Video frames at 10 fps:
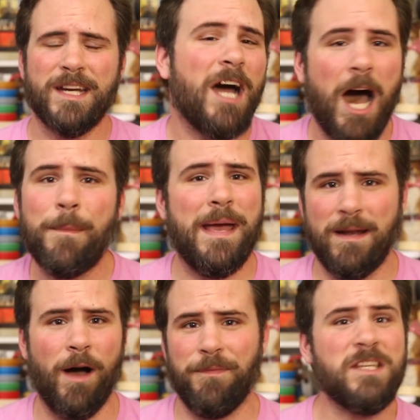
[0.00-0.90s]

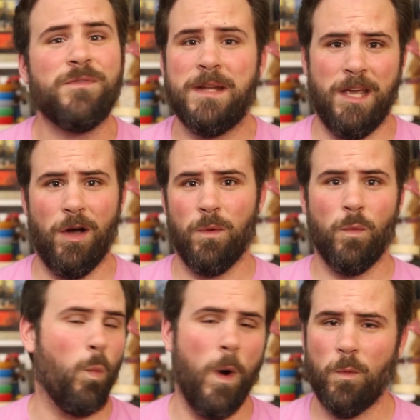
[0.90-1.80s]
Comment on this video
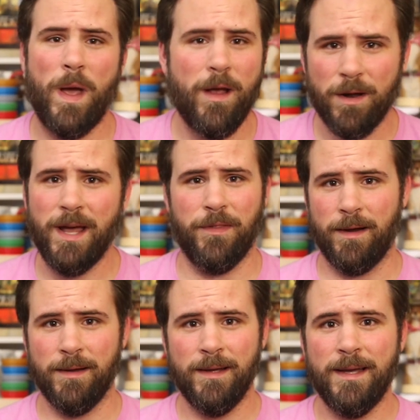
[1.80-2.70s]
one way or
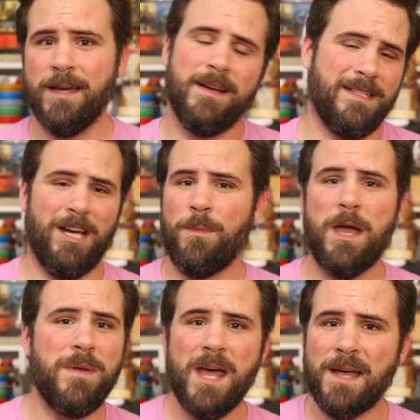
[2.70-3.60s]
another. Tell me
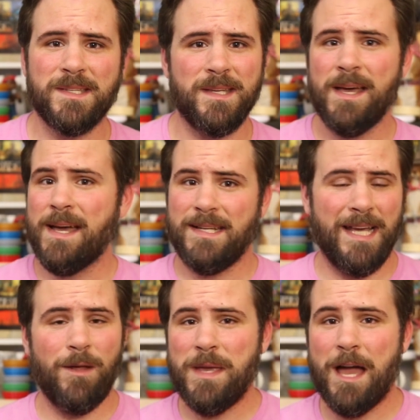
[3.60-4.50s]
I'm nuts
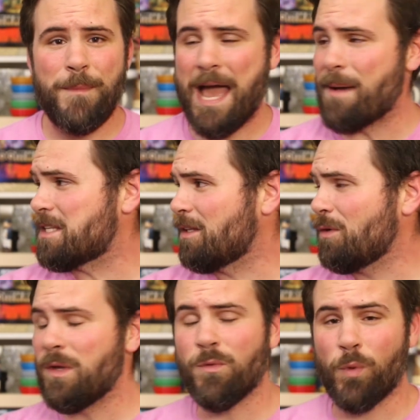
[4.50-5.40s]
tell me I'm
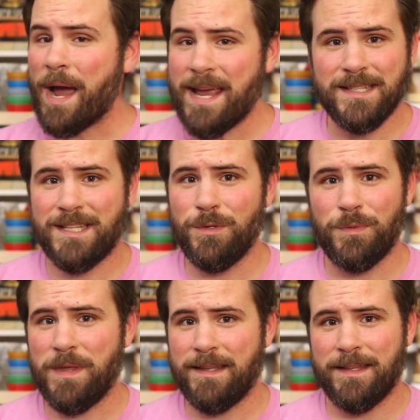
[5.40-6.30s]
absolutely right to
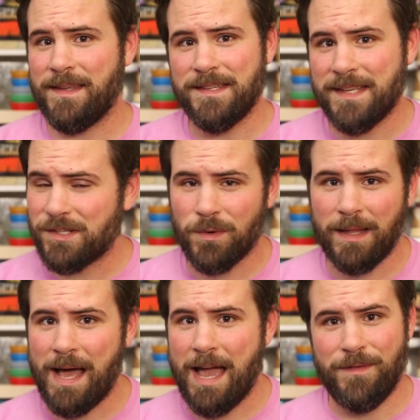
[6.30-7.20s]
think that these things are
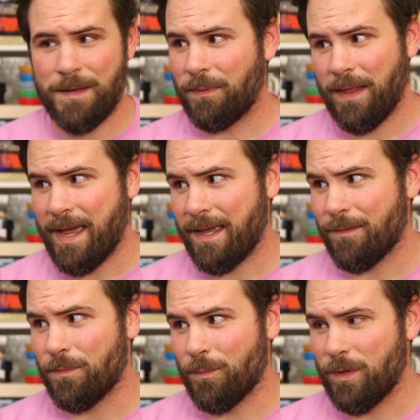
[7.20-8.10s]
alive and
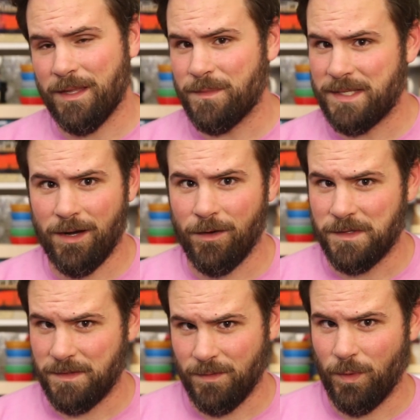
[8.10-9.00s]
play with
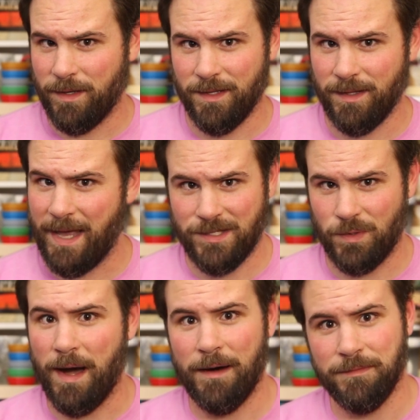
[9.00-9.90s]
themselves when the lights
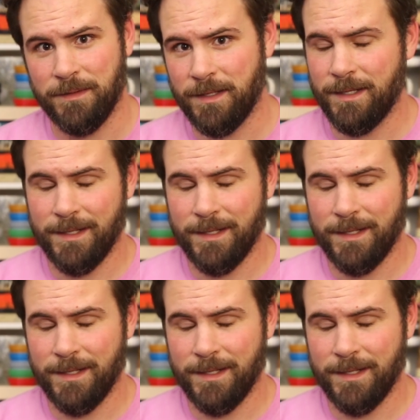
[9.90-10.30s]
are off.